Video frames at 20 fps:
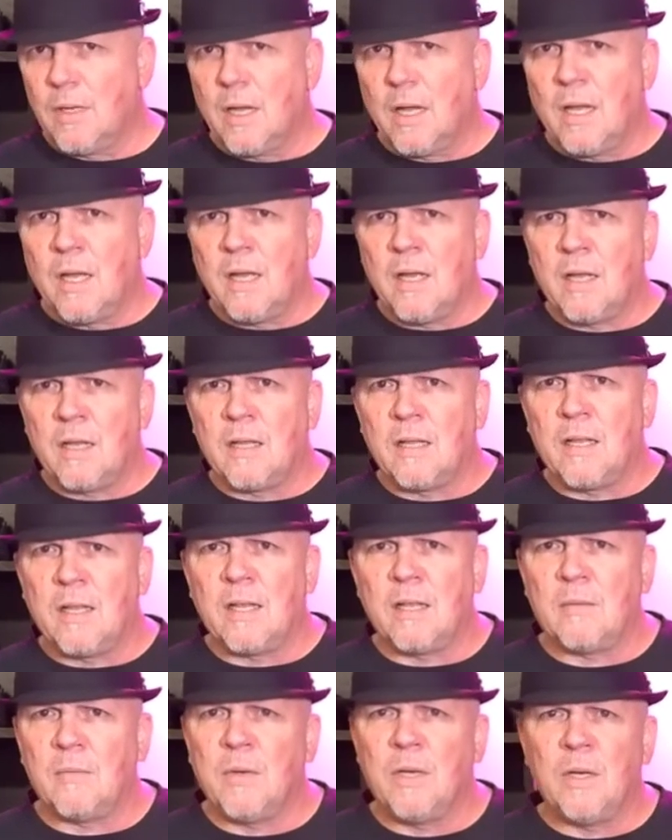And
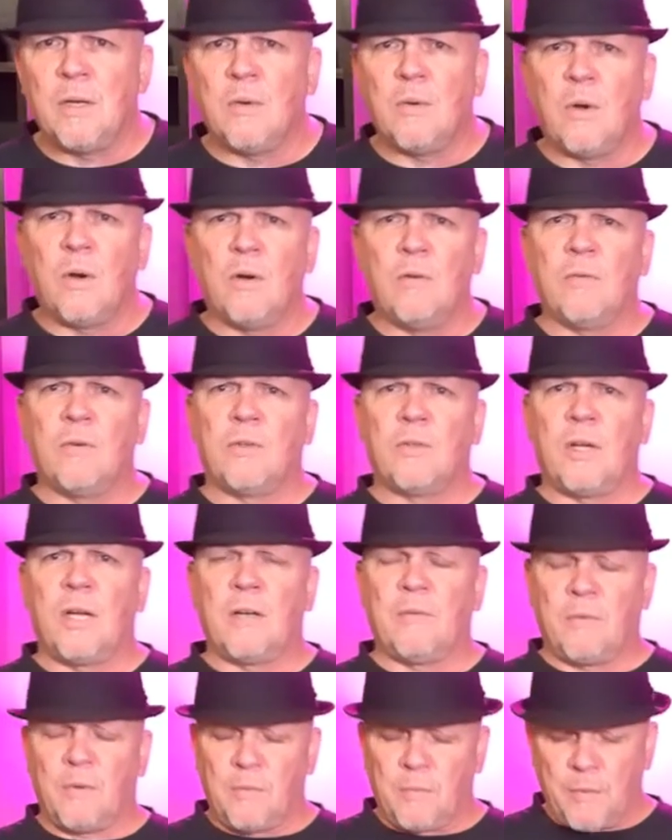then we know
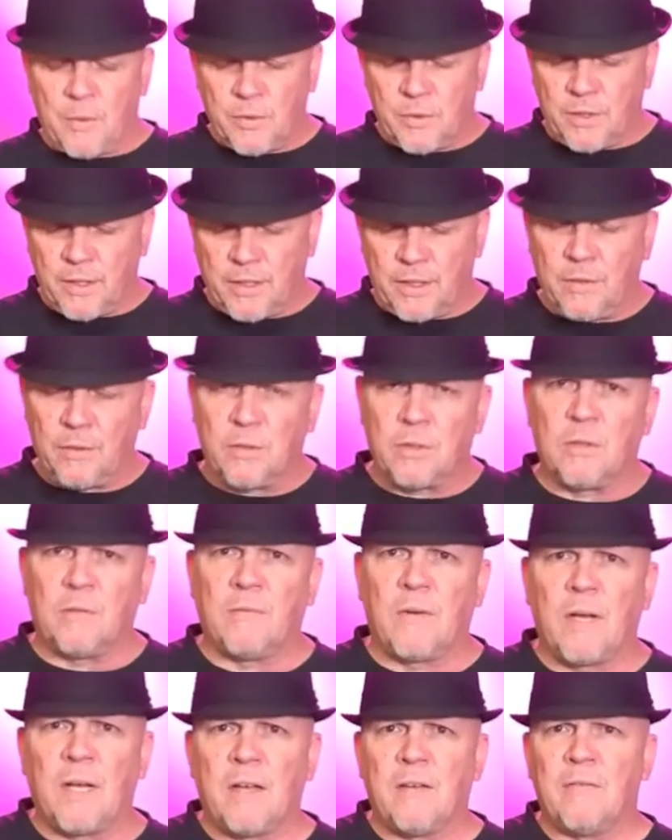Overdrive will most likely
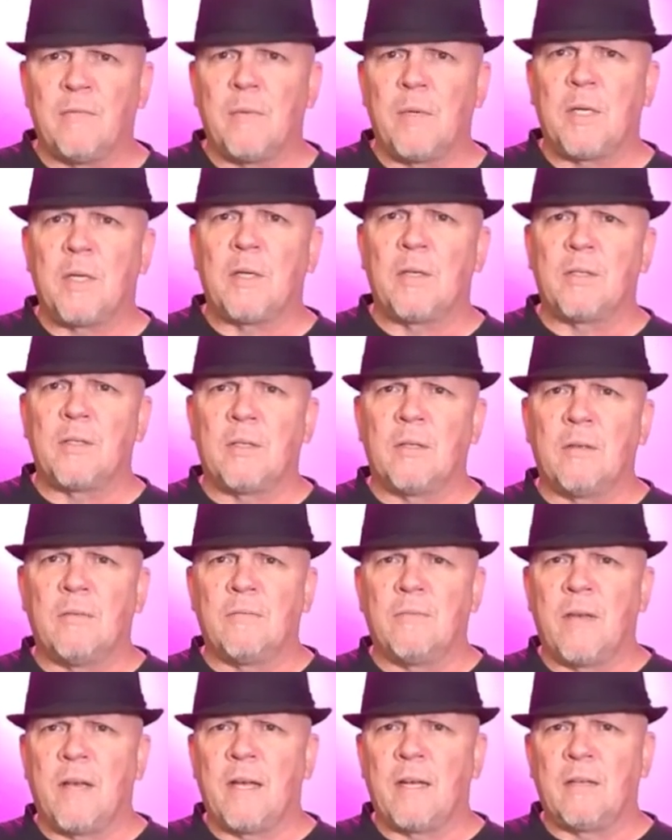survive because of the
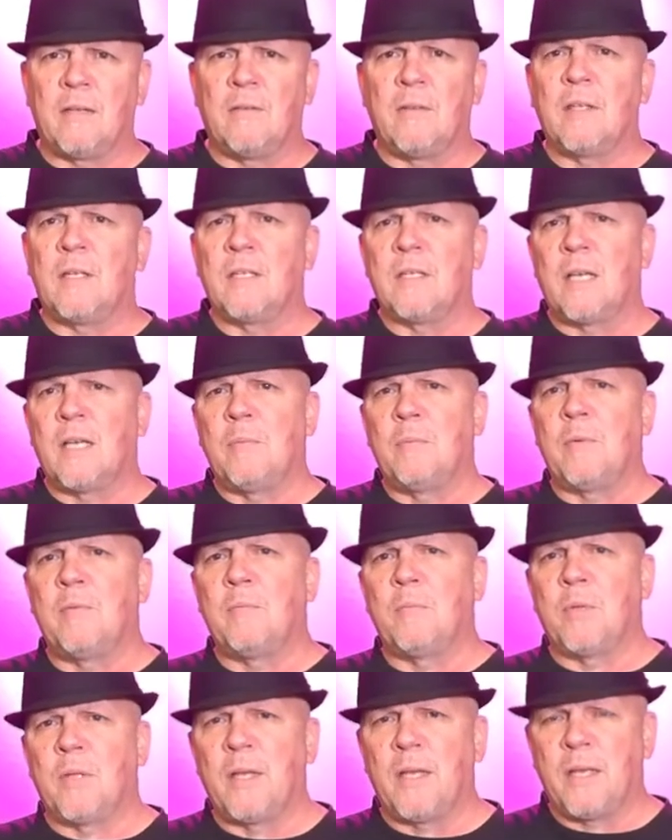fact that the type of
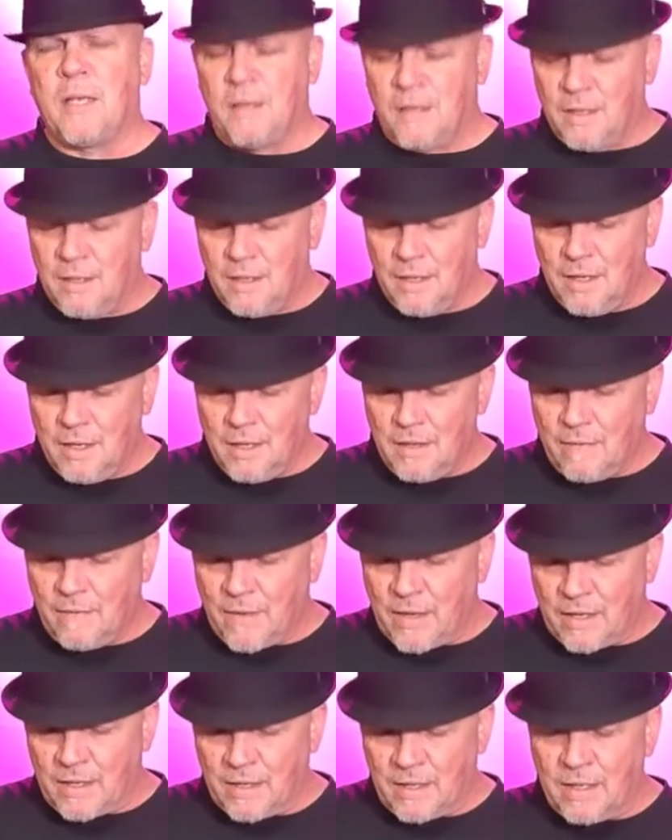play
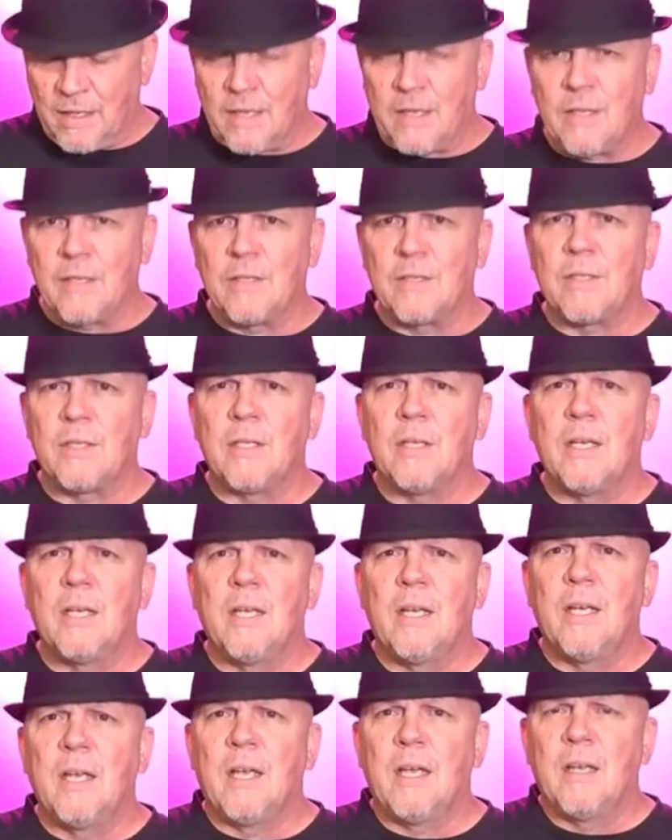that it is
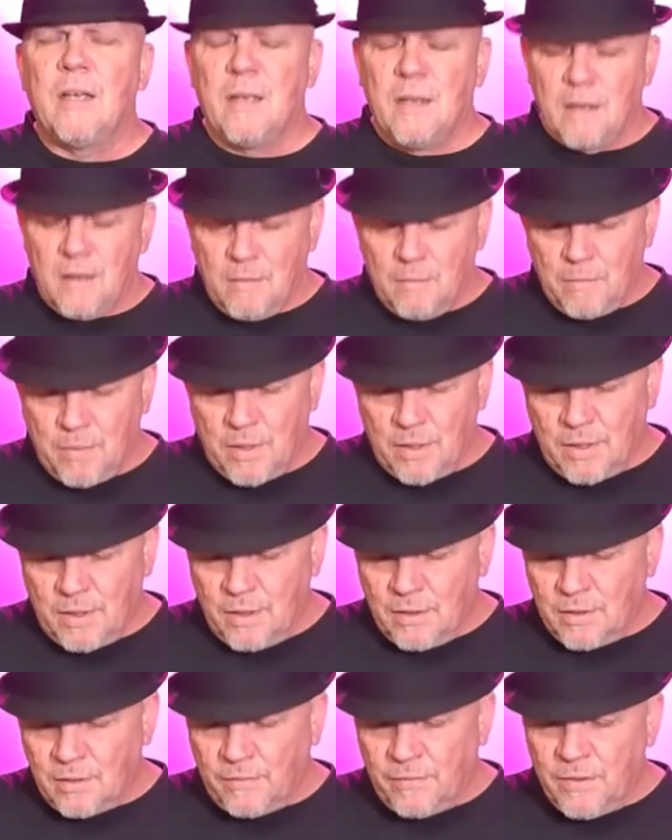but
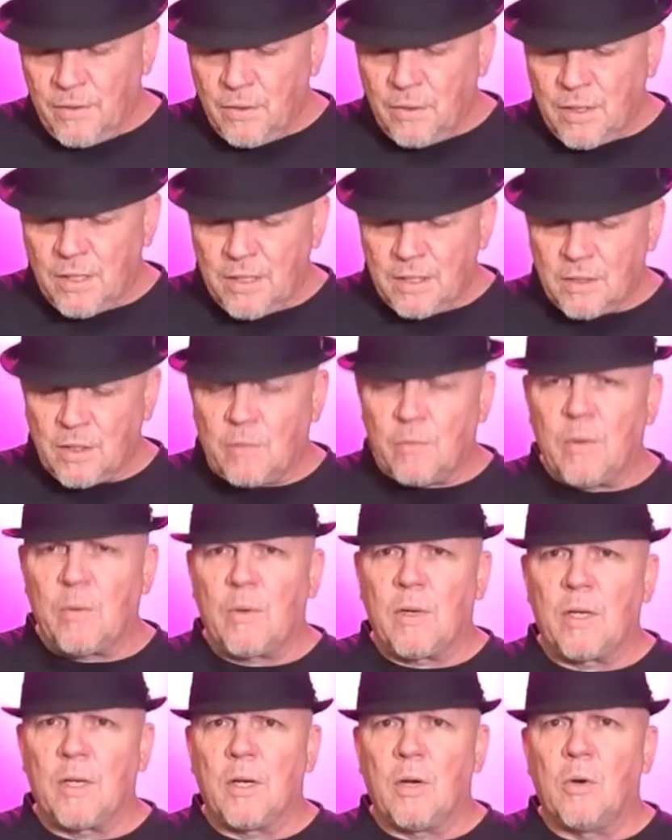there's a few things that we
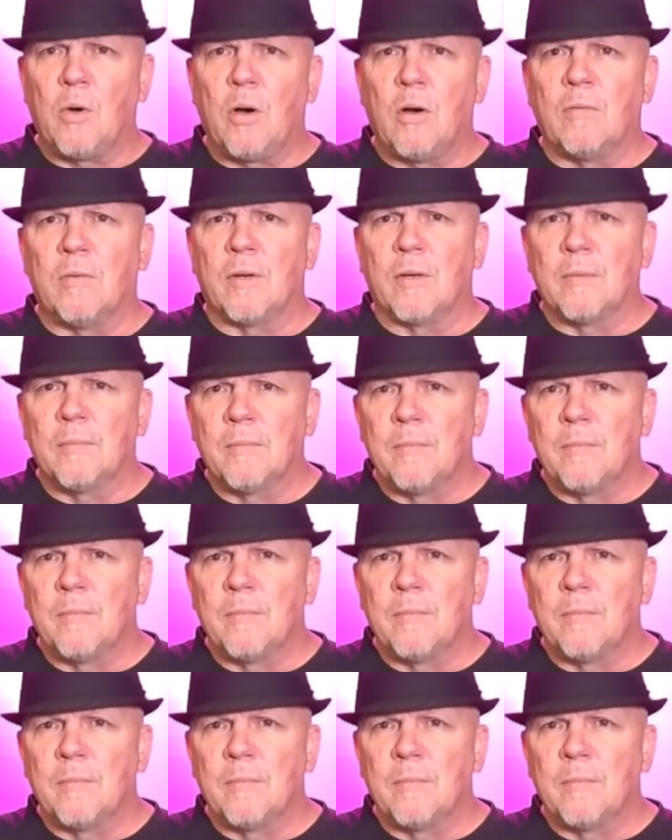want to go over.